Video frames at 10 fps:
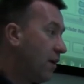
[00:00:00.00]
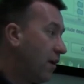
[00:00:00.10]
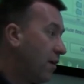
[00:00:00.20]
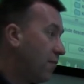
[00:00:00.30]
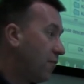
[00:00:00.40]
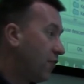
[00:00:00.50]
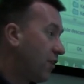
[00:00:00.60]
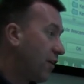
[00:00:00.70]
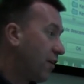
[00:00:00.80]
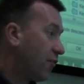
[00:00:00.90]
Um, so
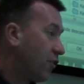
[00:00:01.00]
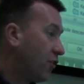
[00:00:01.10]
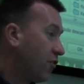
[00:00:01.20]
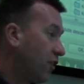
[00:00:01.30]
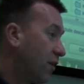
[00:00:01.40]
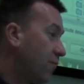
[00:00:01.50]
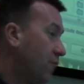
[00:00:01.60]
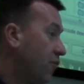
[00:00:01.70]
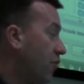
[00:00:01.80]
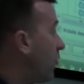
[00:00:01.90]
now I've got um,
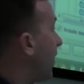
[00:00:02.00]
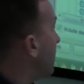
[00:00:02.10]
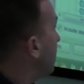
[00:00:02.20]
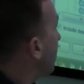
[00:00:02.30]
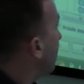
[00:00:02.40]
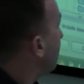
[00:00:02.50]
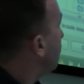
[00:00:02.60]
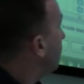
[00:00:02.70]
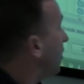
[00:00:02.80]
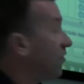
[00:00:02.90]
two assets, the
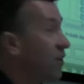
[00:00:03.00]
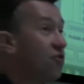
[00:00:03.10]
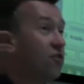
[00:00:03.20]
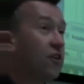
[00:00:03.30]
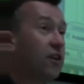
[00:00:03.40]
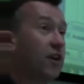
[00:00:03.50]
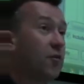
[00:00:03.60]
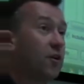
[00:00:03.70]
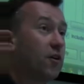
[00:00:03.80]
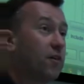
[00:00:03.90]
organisation and the
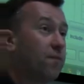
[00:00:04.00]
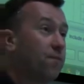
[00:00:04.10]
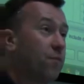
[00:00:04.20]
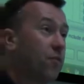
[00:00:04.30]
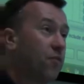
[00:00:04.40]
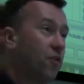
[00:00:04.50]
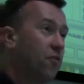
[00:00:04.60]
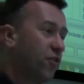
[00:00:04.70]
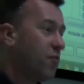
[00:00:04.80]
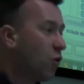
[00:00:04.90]
network. So a
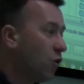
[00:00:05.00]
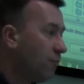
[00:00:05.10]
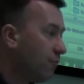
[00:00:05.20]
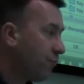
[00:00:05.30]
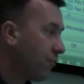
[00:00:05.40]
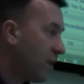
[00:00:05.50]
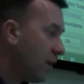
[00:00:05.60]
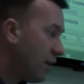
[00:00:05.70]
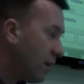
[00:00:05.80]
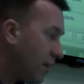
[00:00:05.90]
few more.
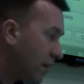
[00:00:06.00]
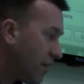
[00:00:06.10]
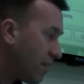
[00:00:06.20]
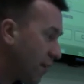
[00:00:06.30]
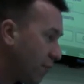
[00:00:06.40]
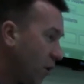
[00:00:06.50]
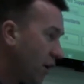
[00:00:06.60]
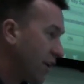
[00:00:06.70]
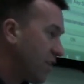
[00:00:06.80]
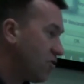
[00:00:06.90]
Let's add
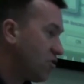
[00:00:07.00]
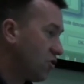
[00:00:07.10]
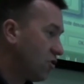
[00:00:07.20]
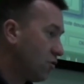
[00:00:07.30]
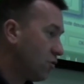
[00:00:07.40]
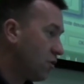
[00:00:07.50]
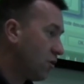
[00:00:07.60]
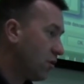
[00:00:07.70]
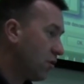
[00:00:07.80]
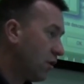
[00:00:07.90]
one into
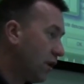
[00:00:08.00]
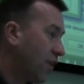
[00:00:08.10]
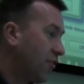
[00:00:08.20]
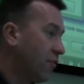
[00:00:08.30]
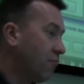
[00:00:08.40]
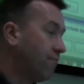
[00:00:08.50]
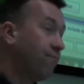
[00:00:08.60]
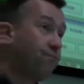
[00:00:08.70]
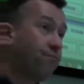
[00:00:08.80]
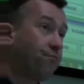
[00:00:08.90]
London.
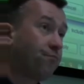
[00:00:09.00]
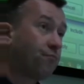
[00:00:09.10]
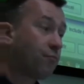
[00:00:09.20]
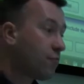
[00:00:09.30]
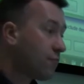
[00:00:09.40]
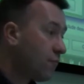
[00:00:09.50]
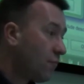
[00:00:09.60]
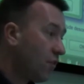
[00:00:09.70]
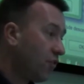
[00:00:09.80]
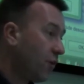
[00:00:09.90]

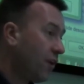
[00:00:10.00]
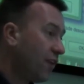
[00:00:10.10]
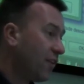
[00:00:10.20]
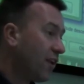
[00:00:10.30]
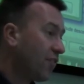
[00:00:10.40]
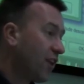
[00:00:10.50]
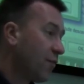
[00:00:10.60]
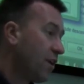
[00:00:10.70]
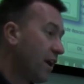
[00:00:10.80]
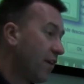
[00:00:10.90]
So in London, let's say
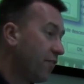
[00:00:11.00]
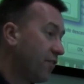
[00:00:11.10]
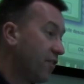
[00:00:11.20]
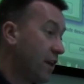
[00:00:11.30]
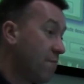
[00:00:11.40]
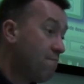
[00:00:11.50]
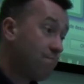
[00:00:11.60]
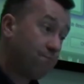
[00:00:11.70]
we have a team.